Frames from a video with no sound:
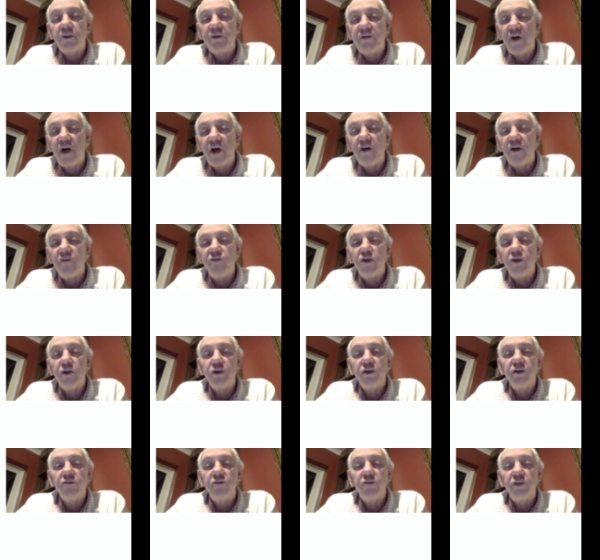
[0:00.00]
We find
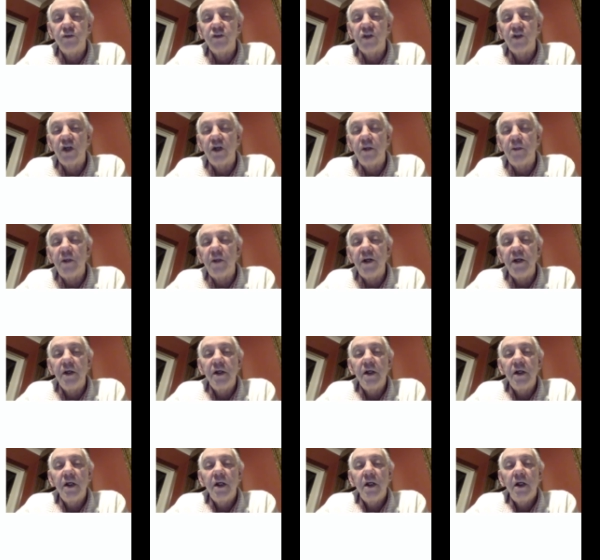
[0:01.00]
the root's going to be
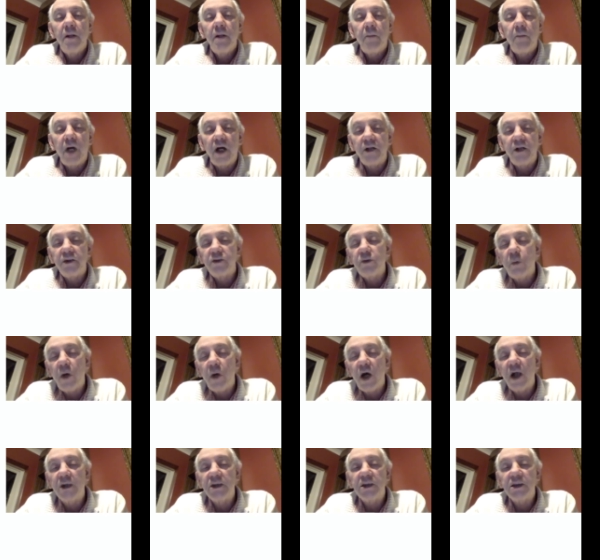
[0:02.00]
minus
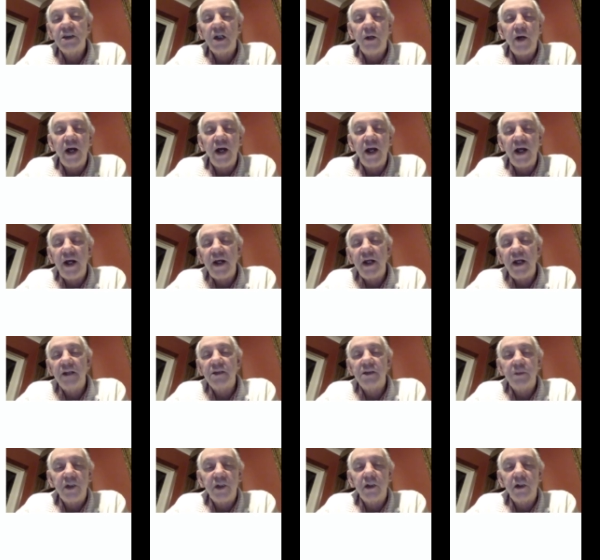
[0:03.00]
1, so an has
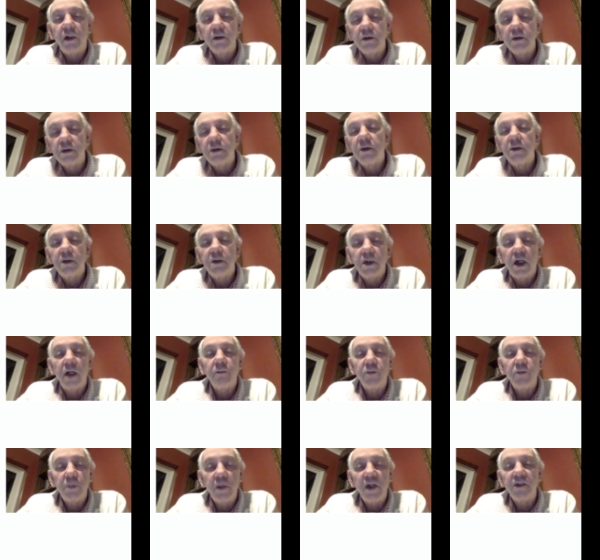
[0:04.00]
to be a constant
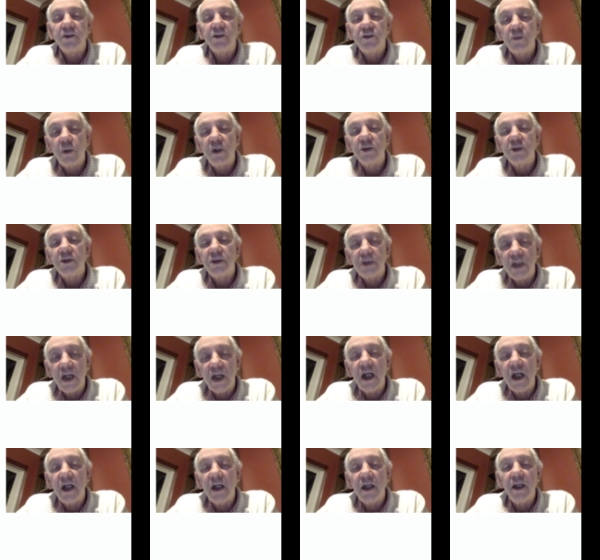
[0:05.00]
times minus 1 to the
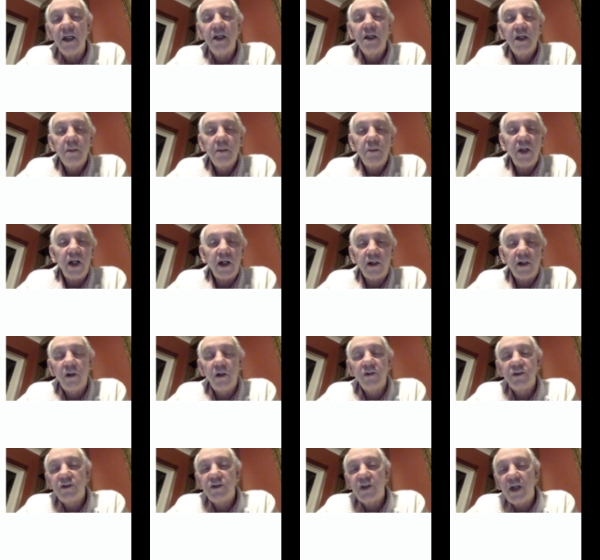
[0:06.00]
n, but that
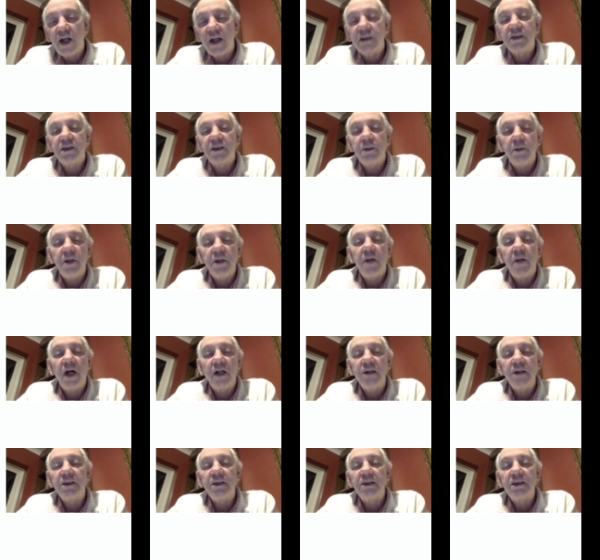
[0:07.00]
constant has to be
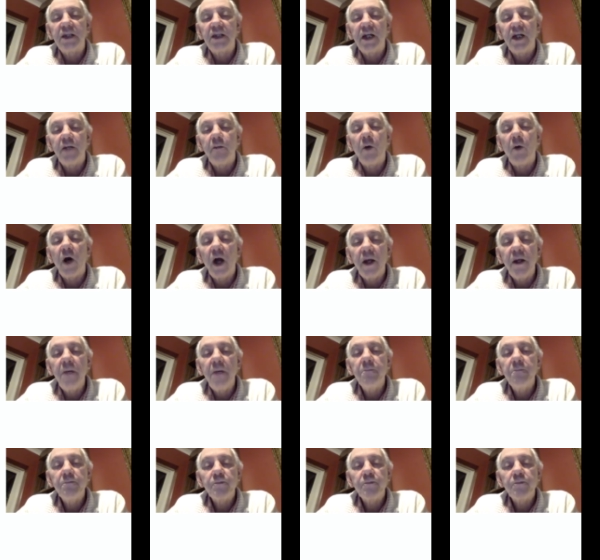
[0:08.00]
minus a1